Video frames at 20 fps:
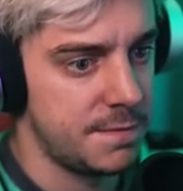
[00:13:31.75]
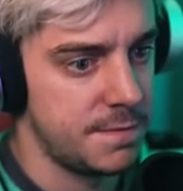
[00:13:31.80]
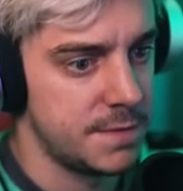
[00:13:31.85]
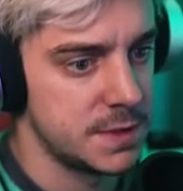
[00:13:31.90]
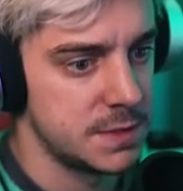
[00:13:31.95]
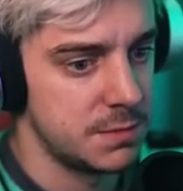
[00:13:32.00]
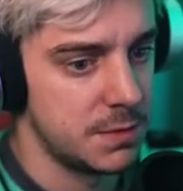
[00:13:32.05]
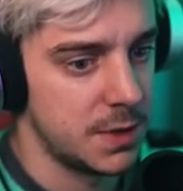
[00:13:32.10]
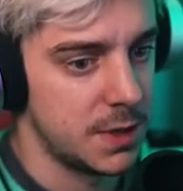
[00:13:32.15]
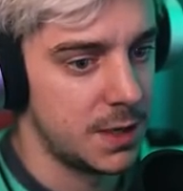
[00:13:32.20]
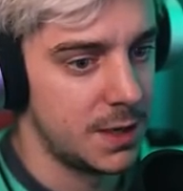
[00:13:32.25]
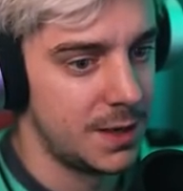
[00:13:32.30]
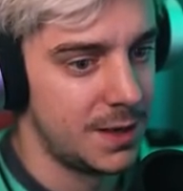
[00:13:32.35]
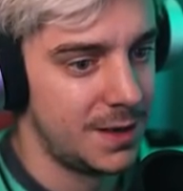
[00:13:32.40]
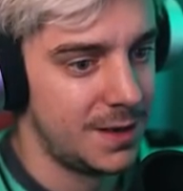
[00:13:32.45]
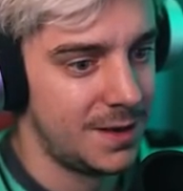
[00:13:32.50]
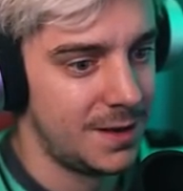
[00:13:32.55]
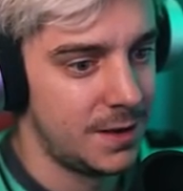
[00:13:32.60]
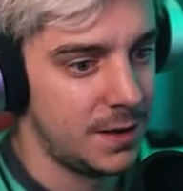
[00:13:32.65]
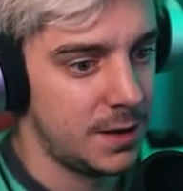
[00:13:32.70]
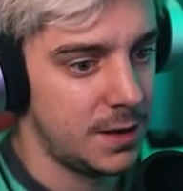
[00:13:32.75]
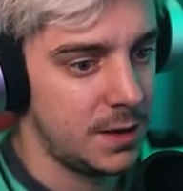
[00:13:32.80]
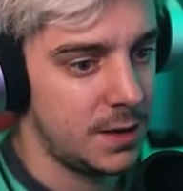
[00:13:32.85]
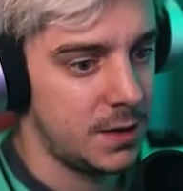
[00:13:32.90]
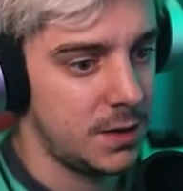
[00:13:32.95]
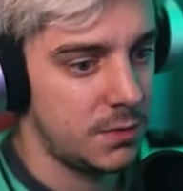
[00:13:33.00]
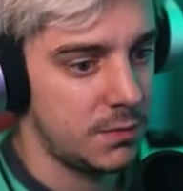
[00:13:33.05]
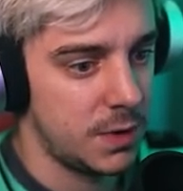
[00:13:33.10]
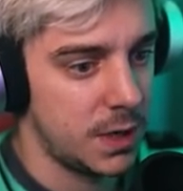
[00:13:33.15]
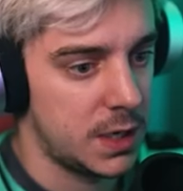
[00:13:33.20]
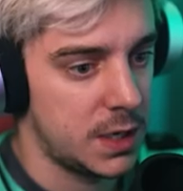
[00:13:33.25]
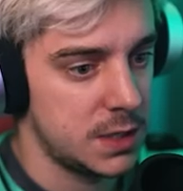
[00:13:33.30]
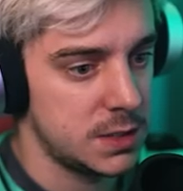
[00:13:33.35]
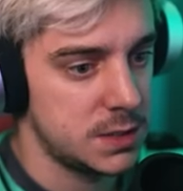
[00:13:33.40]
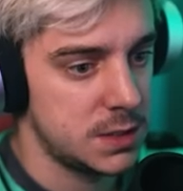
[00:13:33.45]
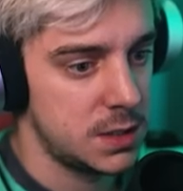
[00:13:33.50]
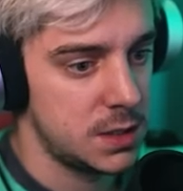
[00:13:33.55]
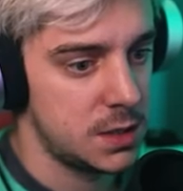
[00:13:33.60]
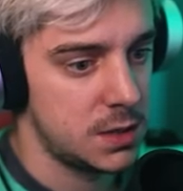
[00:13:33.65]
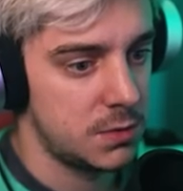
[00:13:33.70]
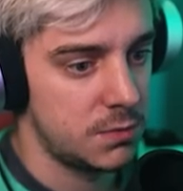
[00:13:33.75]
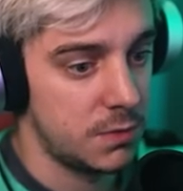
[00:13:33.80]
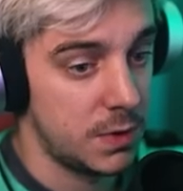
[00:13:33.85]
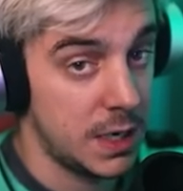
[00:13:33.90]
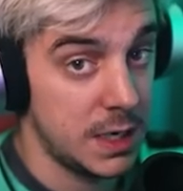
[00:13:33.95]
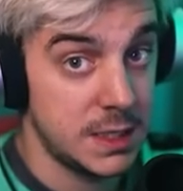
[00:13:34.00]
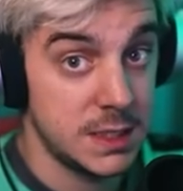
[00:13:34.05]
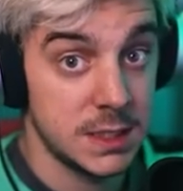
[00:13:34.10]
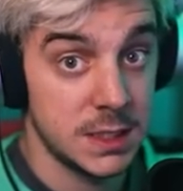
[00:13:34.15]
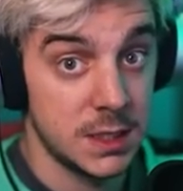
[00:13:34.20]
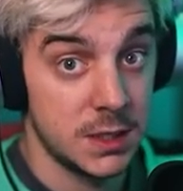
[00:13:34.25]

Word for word: his butt? Right, guys? Right?